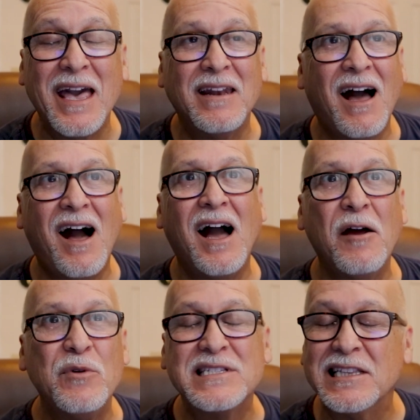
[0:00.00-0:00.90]
and I
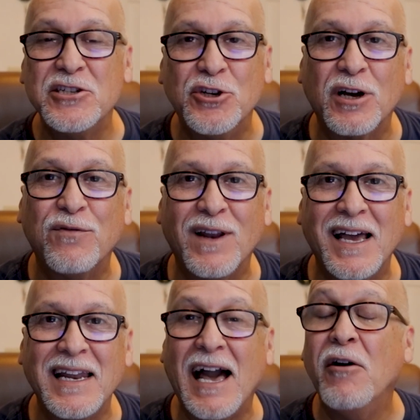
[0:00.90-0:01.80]
recently took a
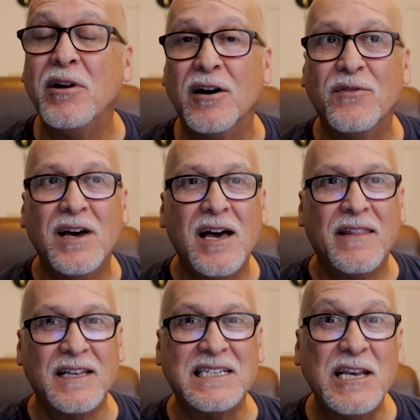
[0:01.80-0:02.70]
flight out of
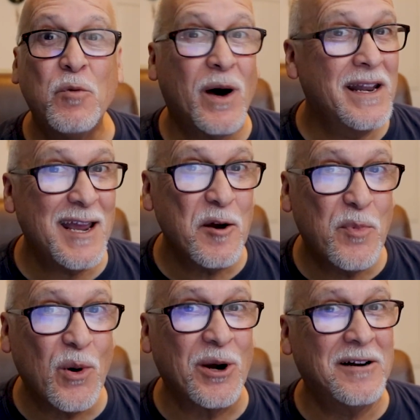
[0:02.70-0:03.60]
the Tijuana
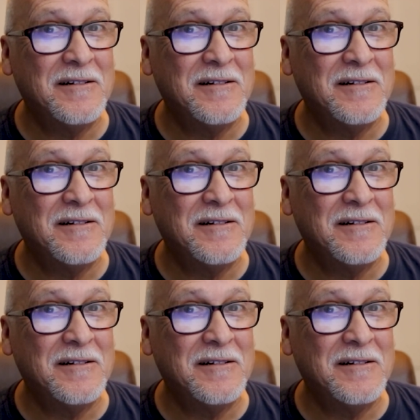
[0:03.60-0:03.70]
airport.